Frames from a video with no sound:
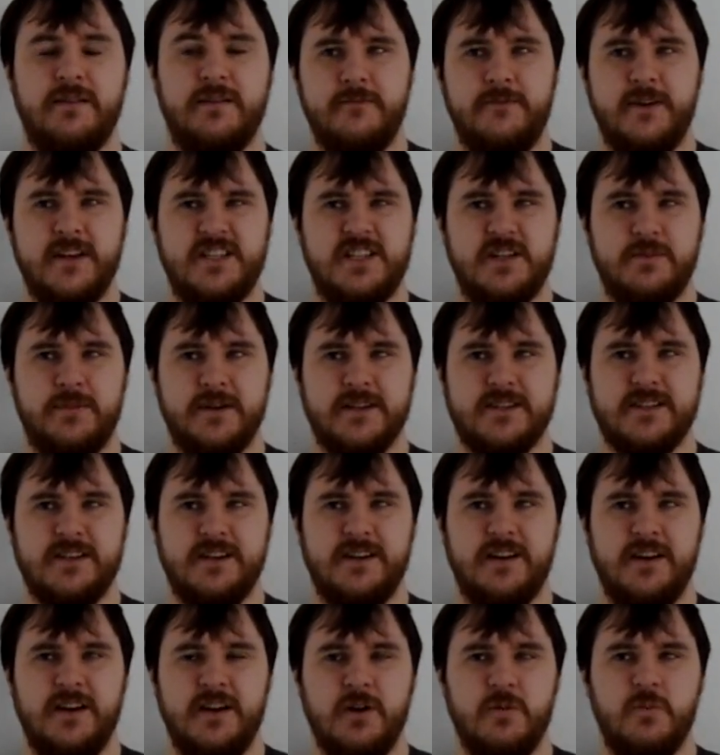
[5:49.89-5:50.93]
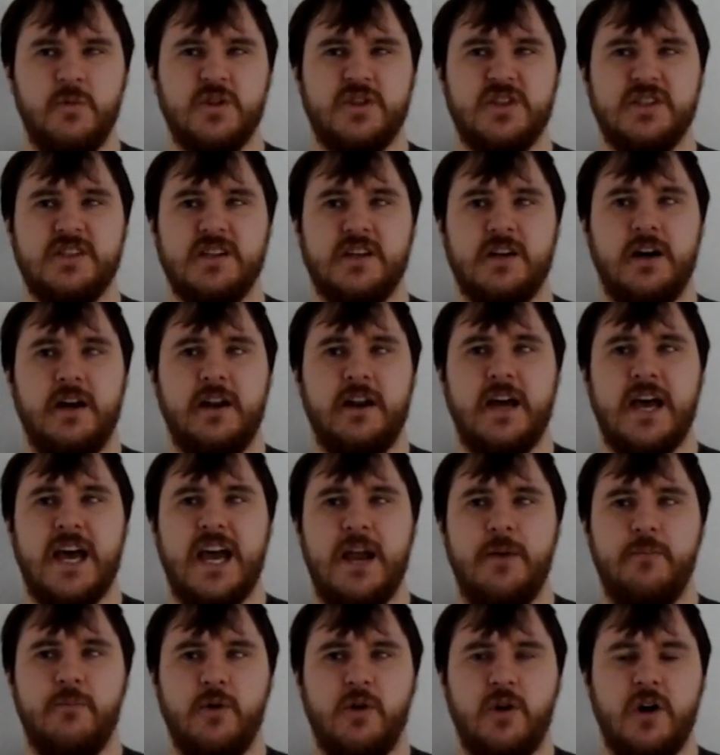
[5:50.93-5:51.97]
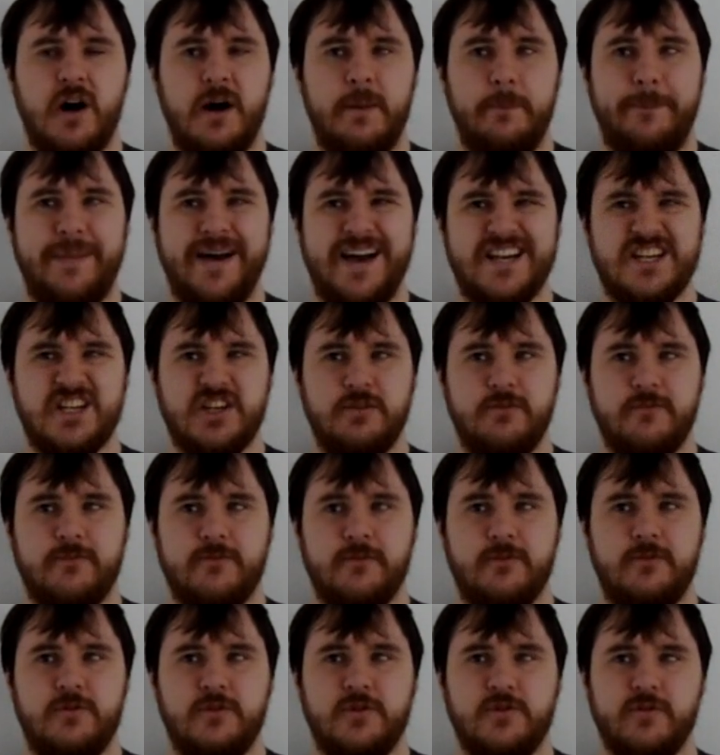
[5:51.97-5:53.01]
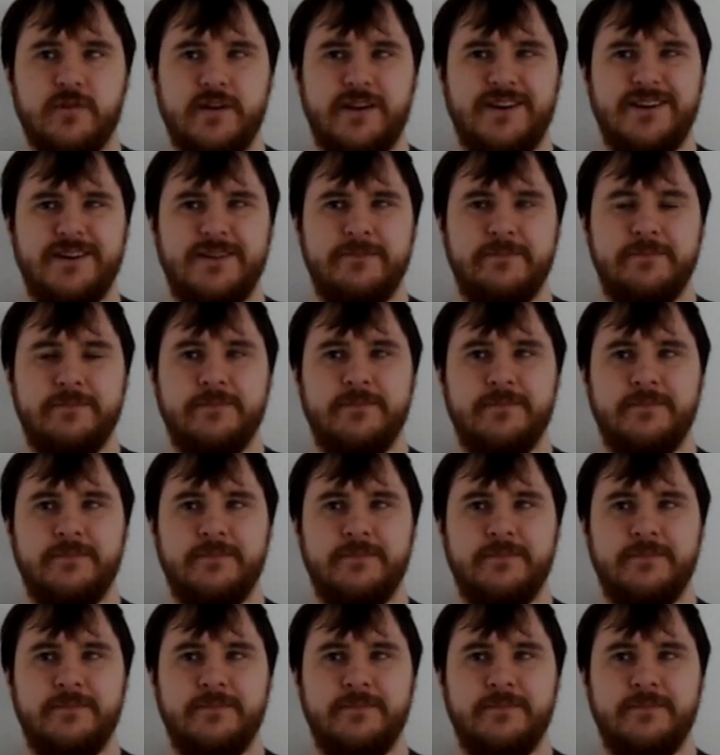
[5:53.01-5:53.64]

Veggie Better, which is a kind of apricot and passion fruit drink,